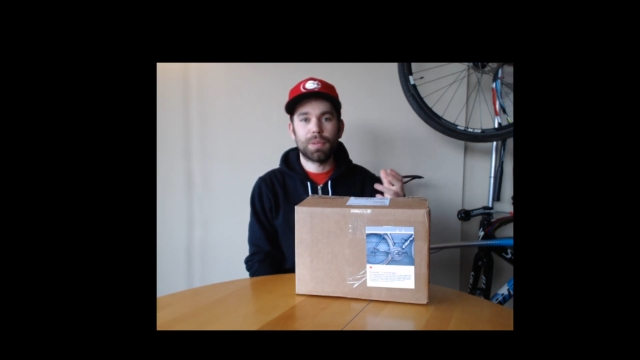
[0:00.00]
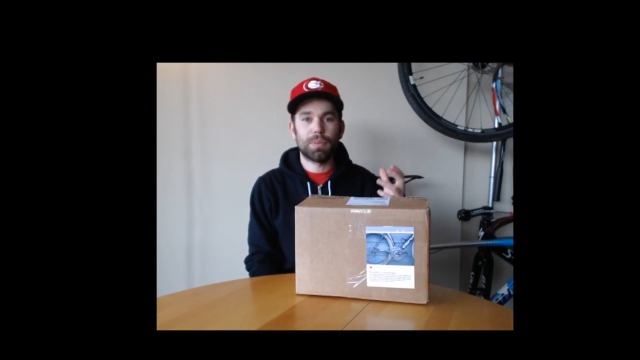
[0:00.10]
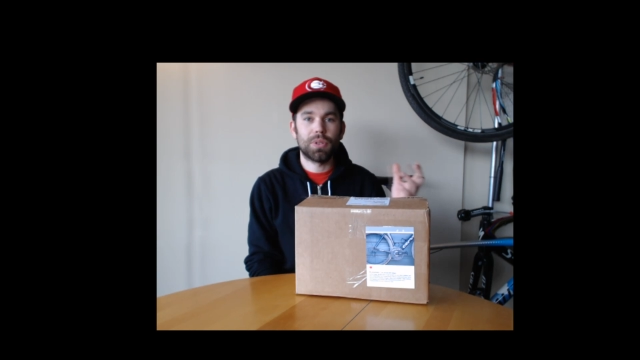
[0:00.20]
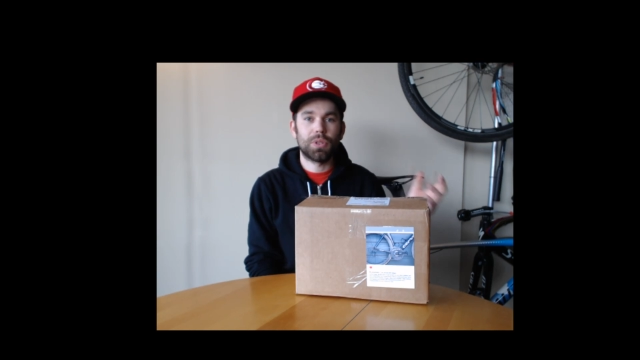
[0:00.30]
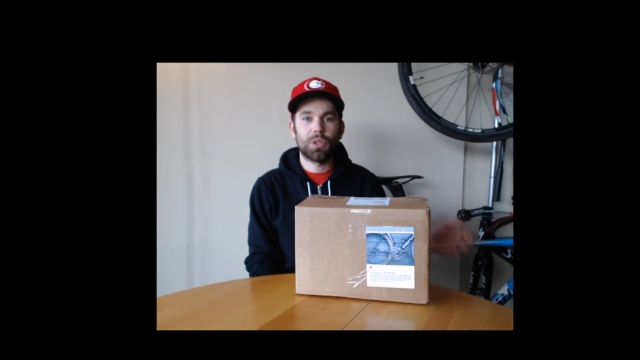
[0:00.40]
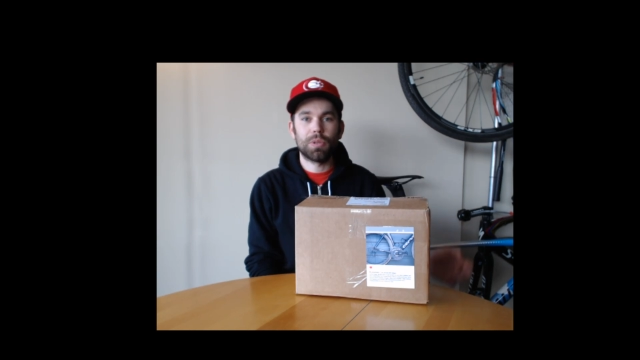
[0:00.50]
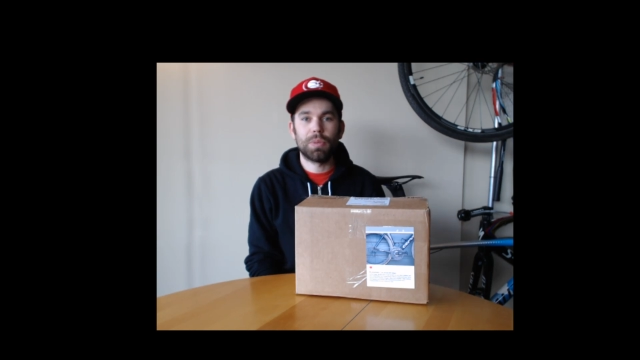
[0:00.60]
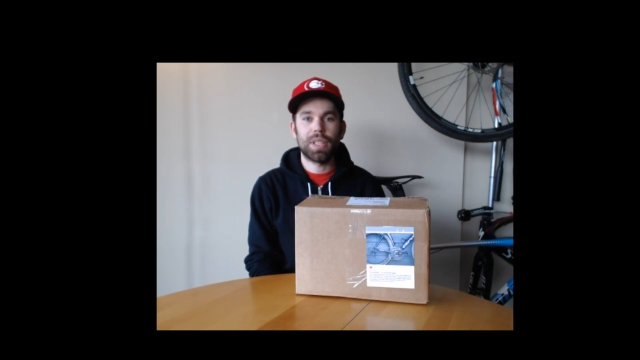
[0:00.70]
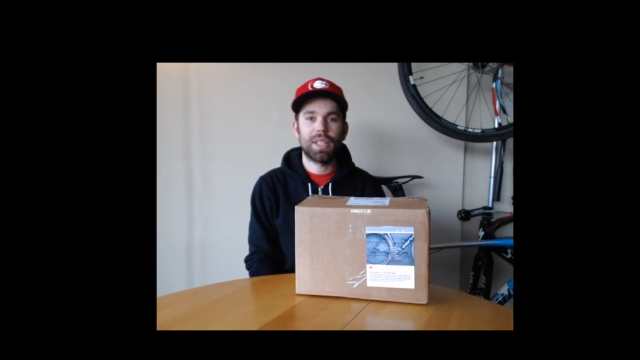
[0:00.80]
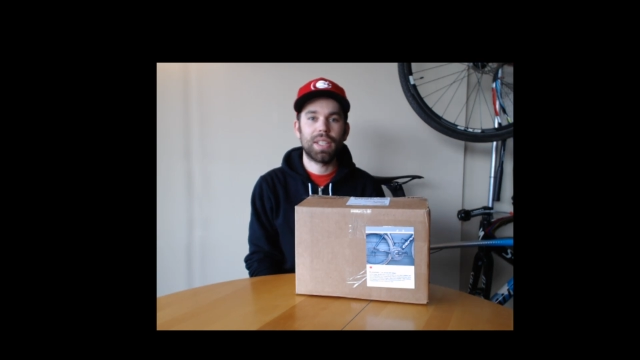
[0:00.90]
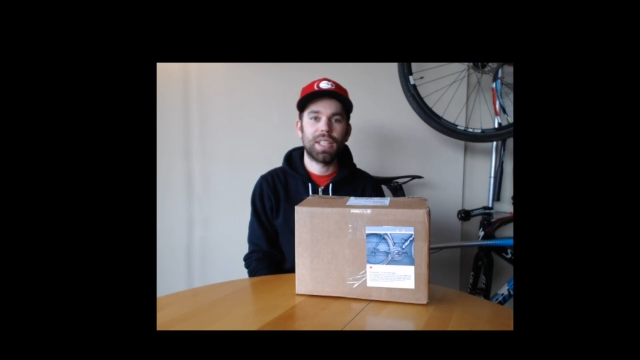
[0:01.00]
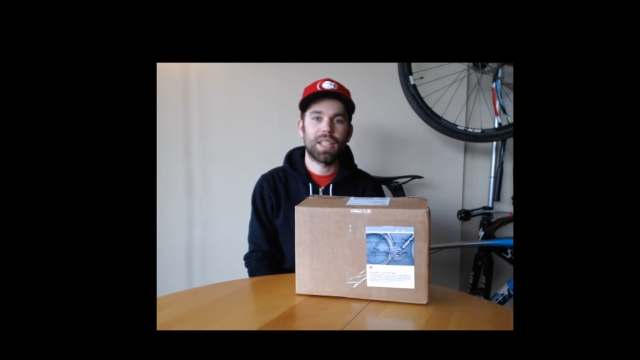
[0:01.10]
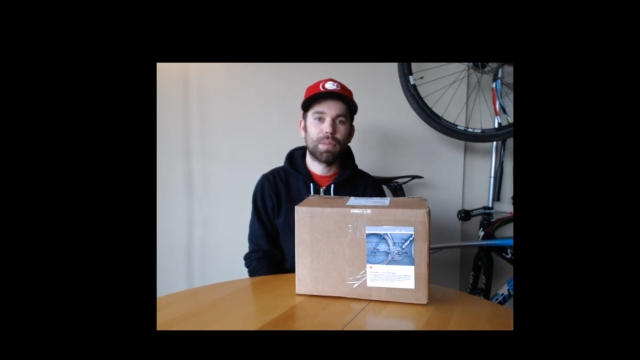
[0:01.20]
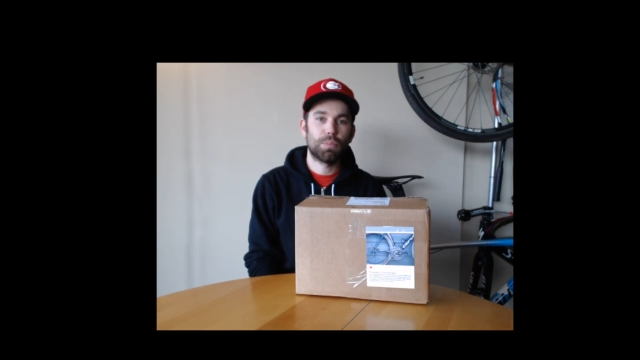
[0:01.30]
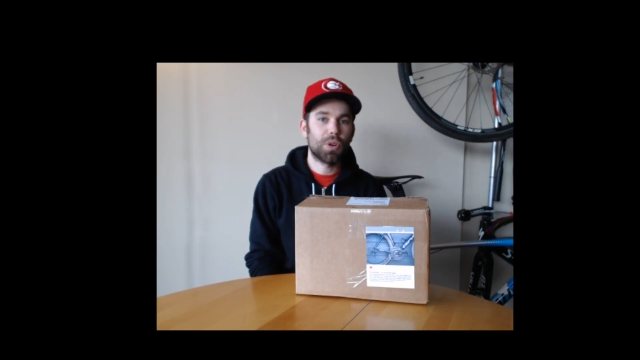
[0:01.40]
most notably the
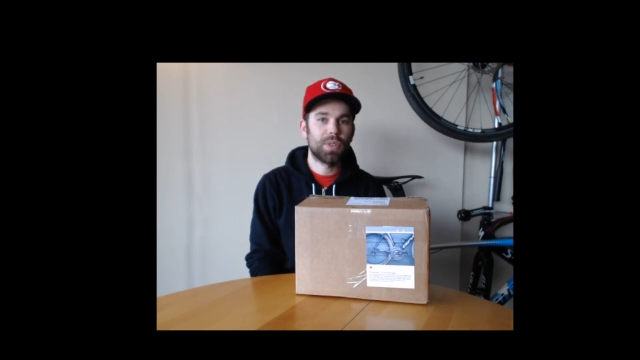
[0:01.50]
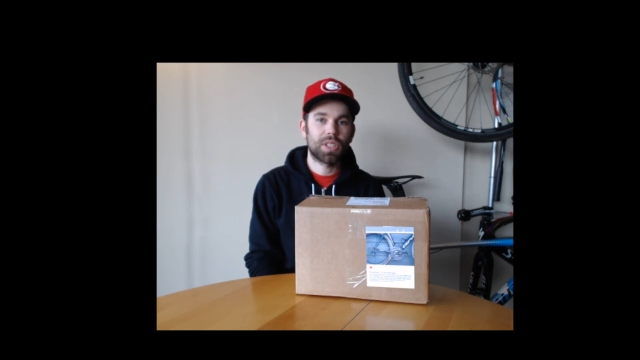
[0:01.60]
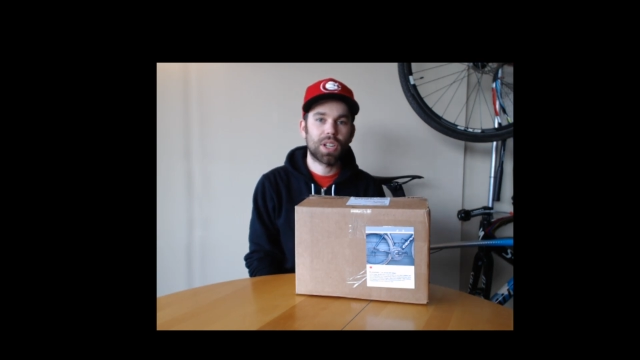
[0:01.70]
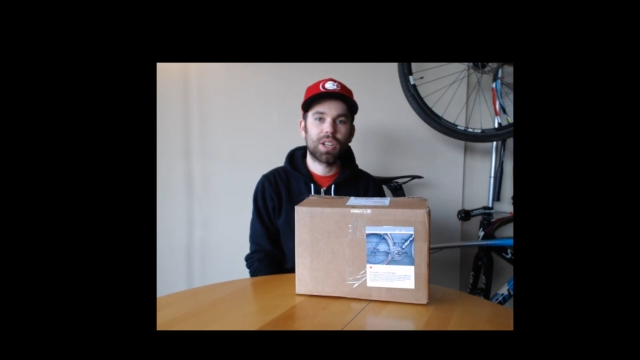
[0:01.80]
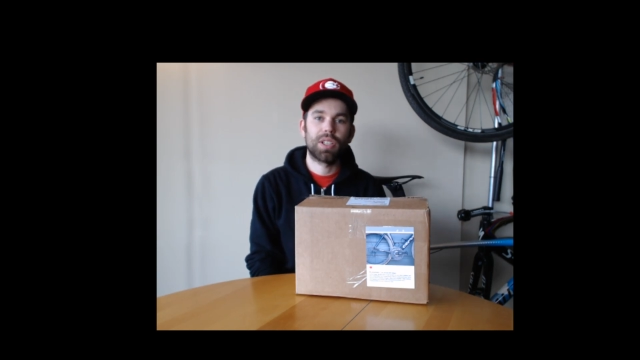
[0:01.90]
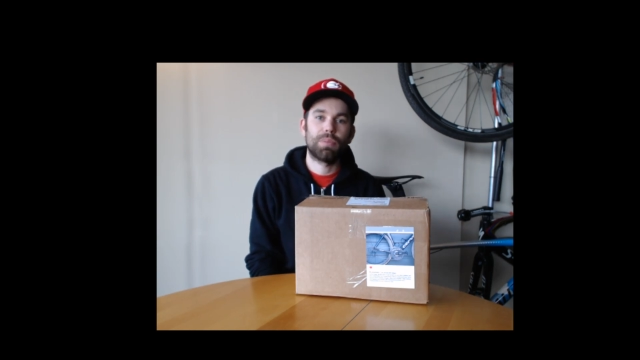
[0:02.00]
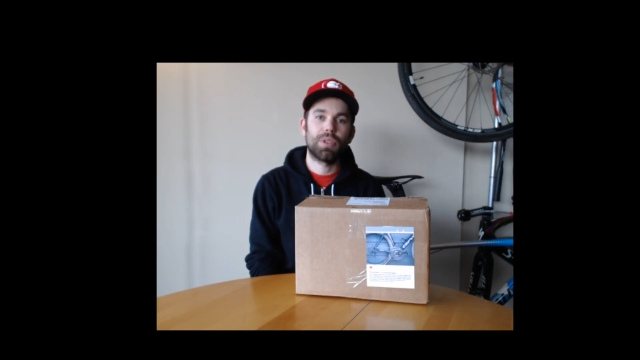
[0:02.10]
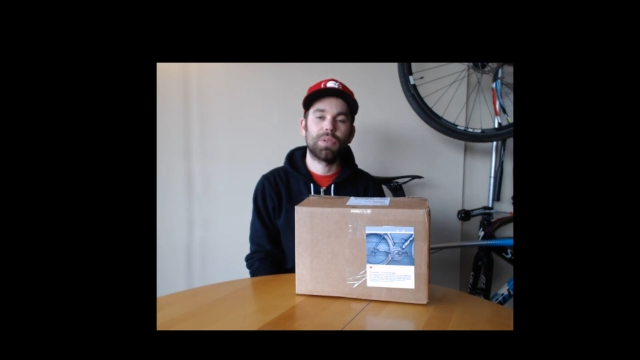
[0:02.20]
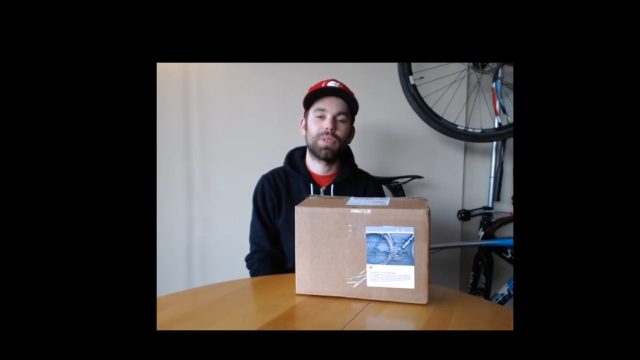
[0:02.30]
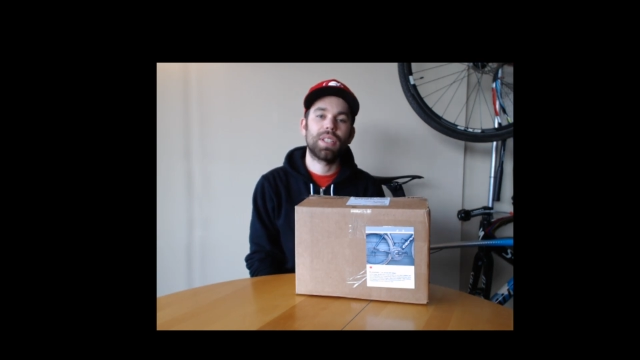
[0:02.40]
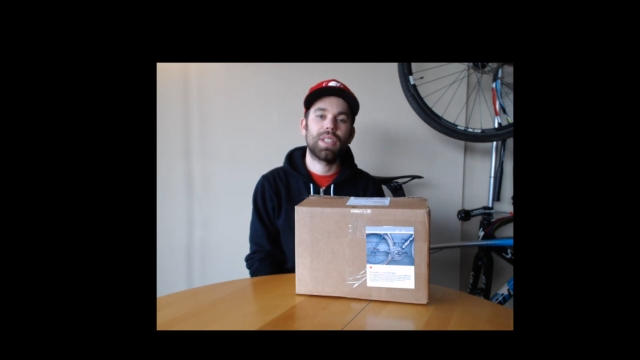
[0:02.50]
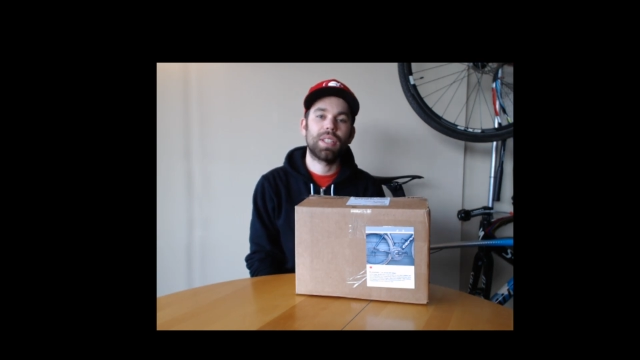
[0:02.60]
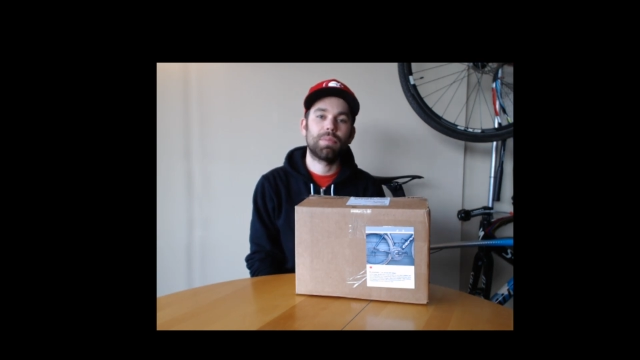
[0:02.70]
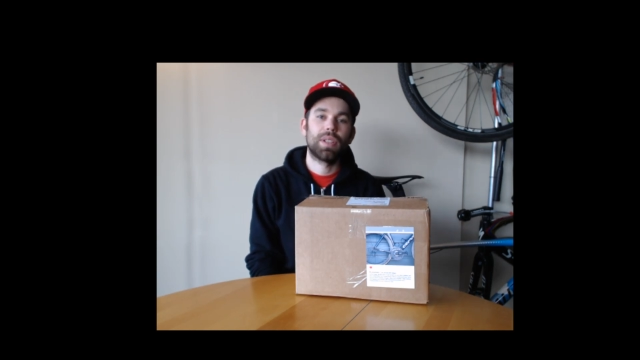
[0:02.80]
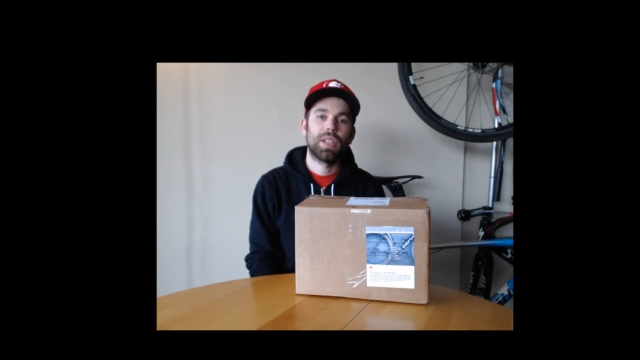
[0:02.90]
Movistar Pro Team.